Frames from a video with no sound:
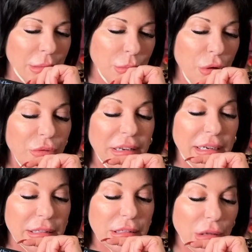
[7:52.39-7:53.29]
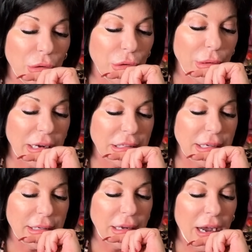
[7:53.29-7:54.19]
moving in a slow
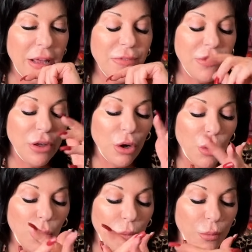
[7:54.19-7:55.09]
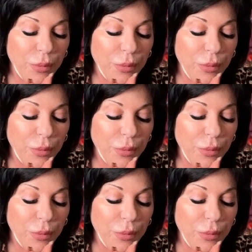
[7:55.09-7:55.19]
direction. I feel